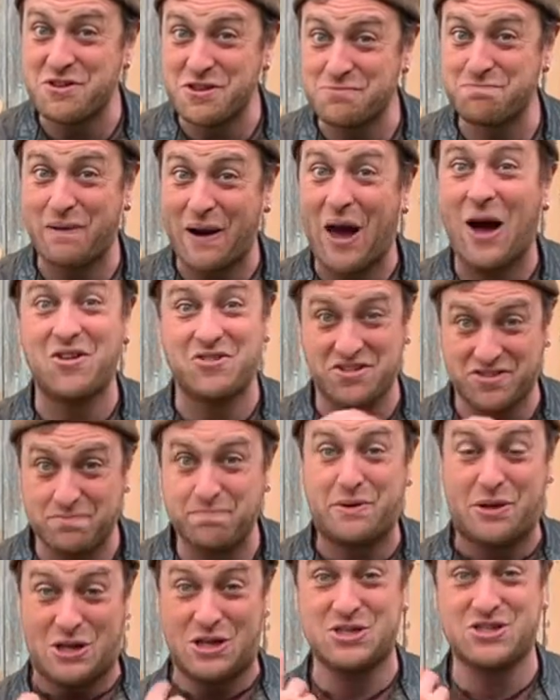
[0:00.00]
plant as a
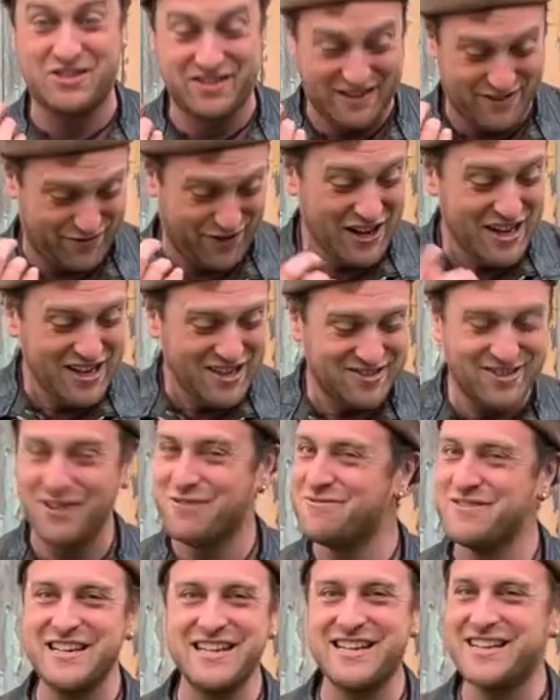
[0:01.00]
purgative. So
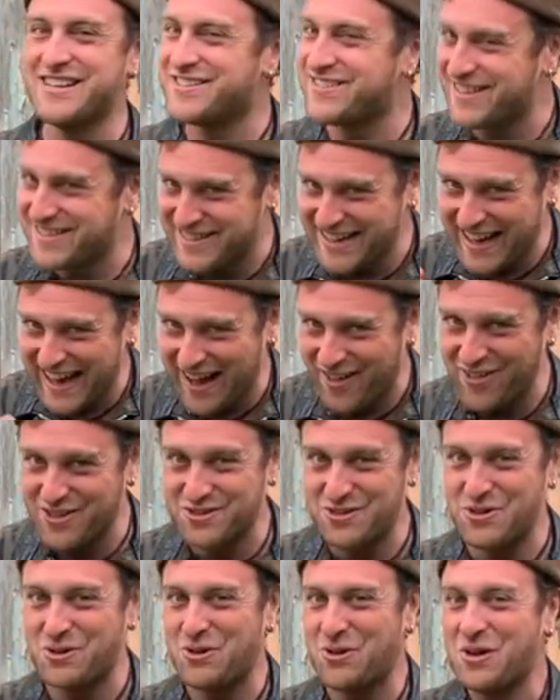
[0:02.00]
really interesting how this
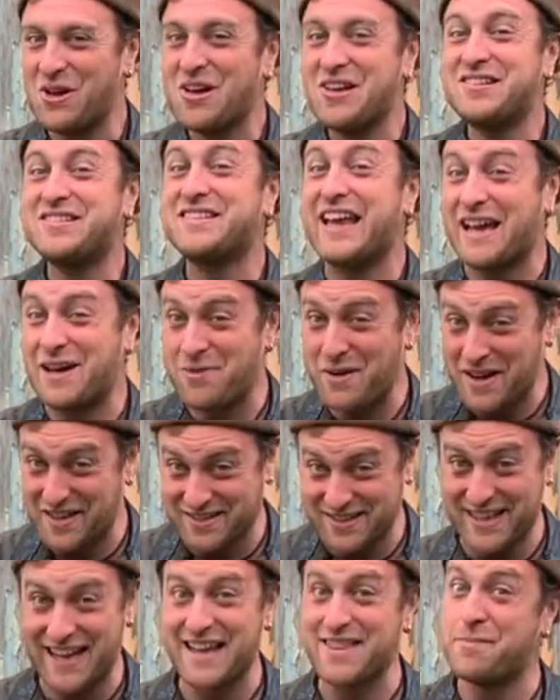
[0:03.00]
all segues
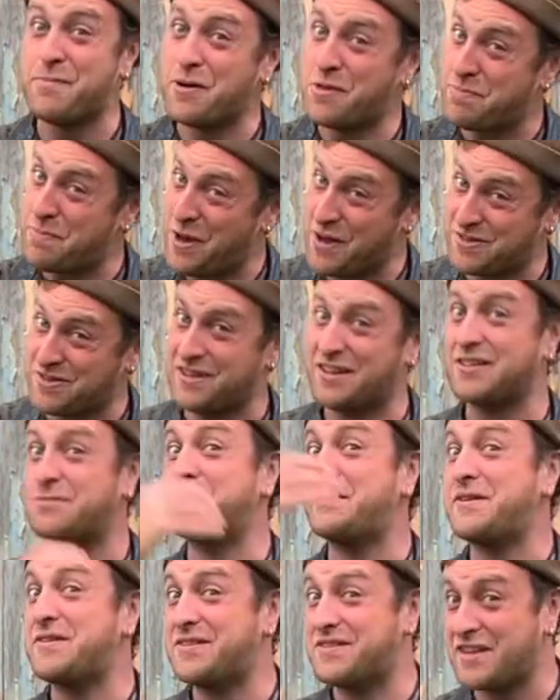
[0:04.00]
together, both personal
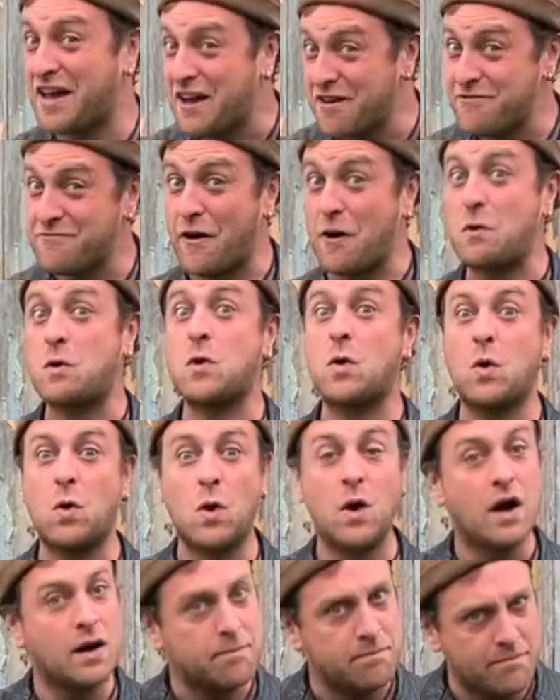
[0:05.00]
experience, folklore,
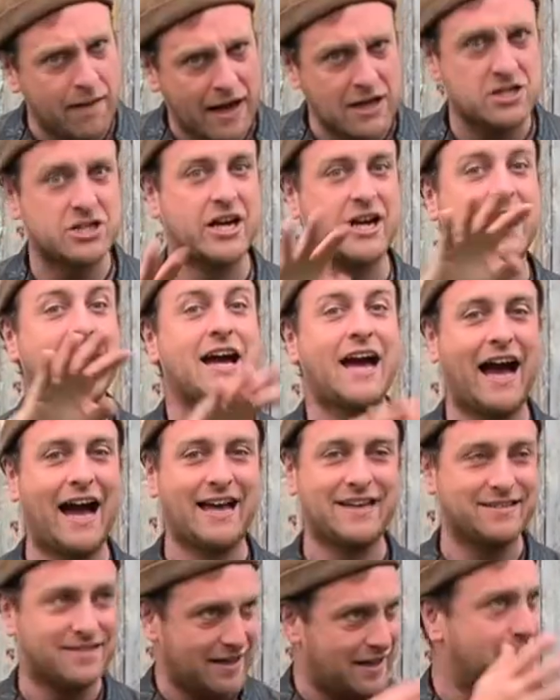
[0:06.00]
magic,
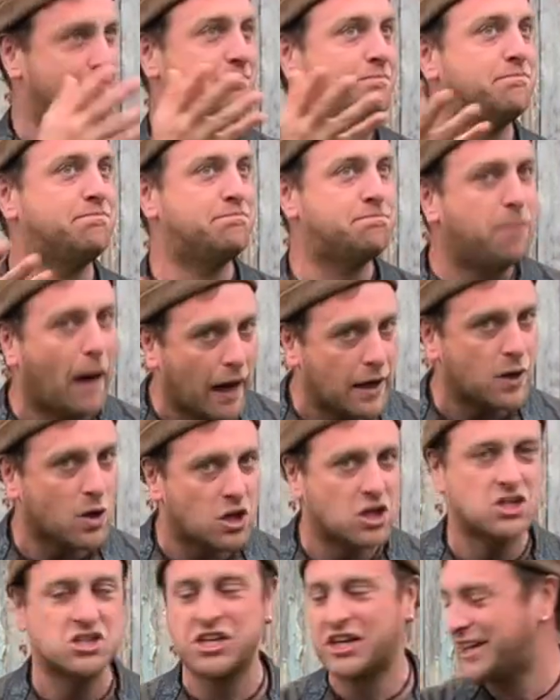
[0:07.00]
and
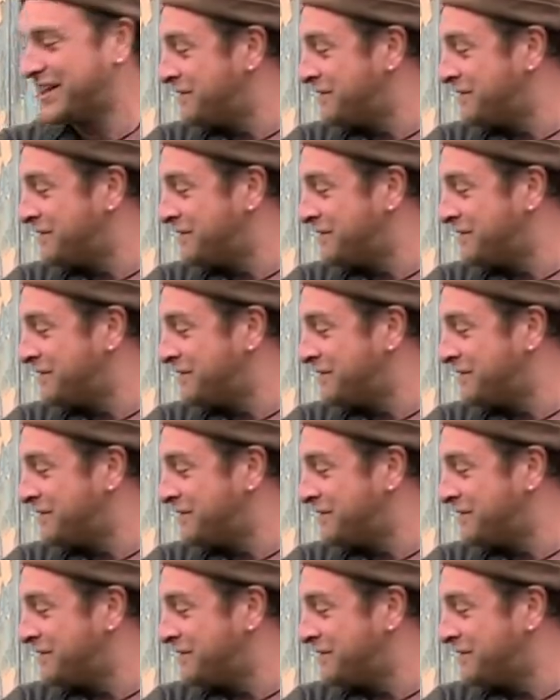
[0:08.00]
biology.